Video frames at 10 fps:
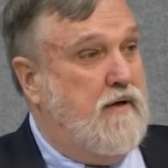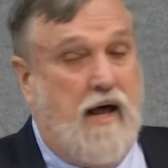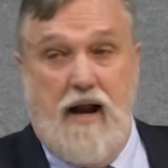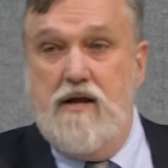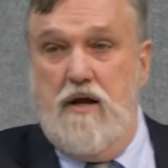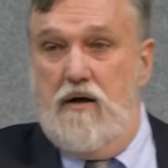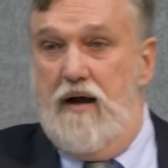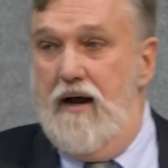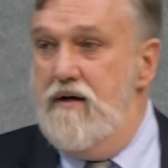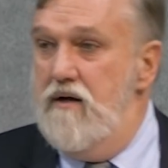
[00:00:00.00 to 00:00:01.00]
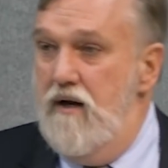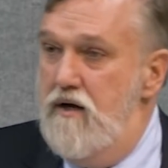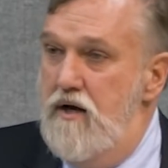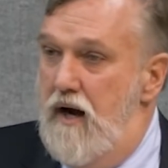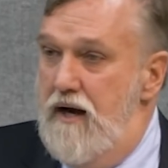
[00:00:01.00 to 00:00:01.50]
God, I, know, I,
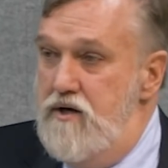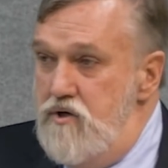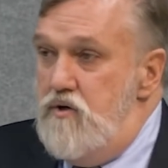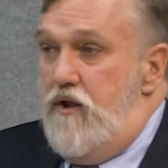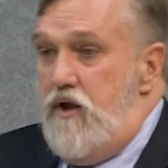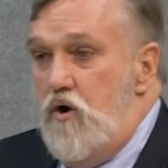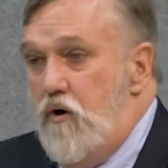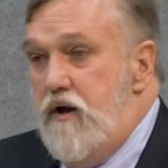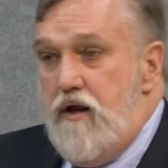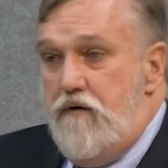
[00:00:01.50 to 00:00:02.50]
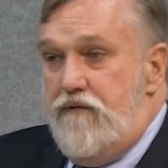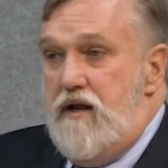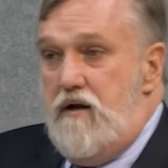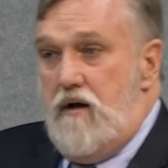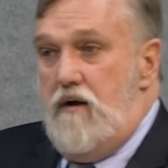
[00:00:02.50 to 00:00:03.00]
I knew that you were going to
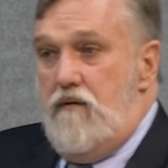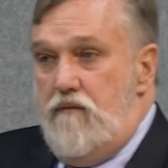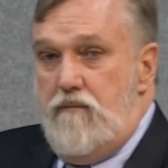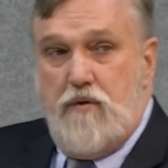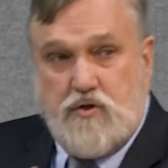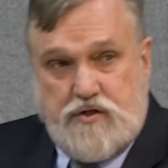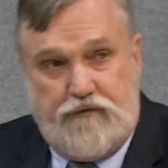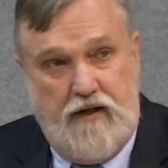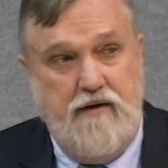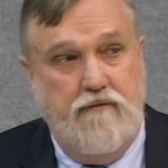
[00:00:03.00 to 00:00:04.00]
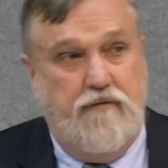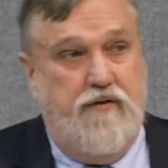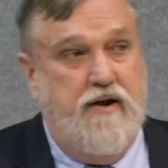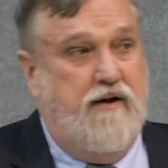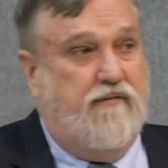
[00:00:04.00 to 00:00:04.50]
intervene mercifully for
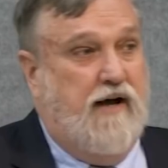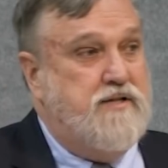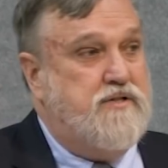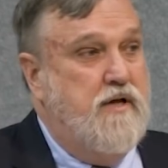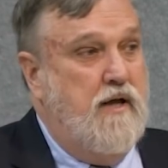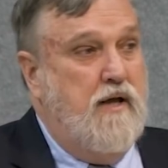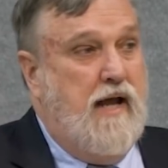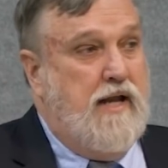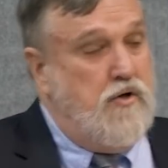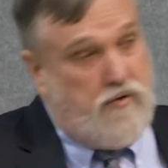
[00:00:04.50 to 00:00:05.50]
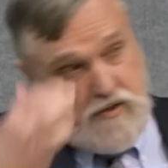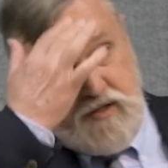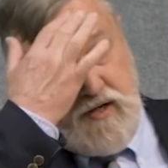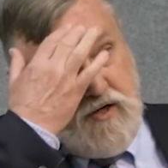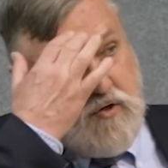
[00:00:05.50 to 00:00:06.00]
the Ninevites, and you,
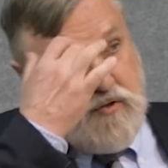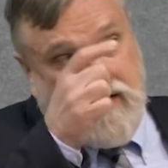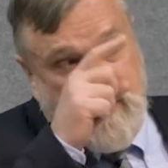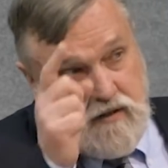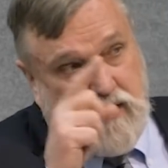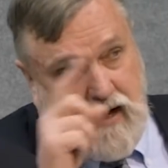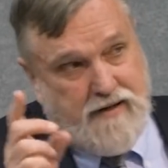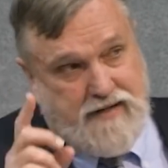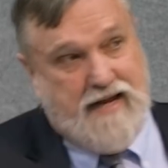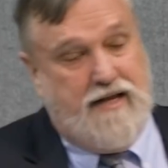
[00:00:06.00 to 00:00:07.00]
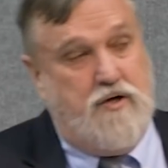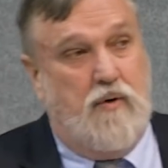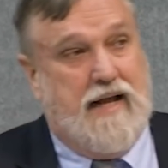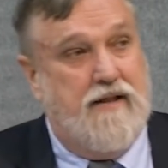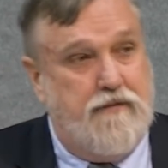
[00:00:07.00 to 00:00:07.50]
you didn't, God, take
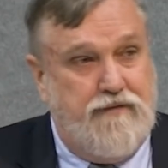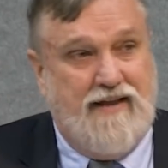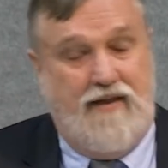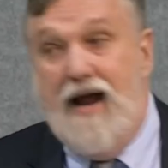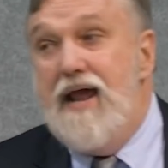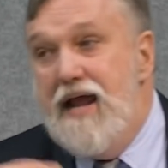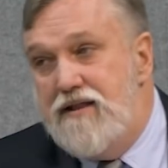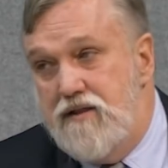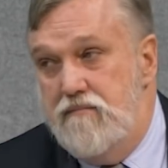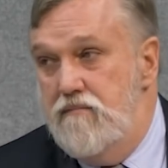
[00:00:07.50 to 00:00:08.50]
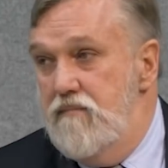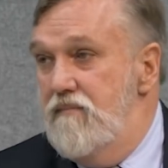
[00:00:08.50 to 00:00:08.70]
into account the fact that I hate them,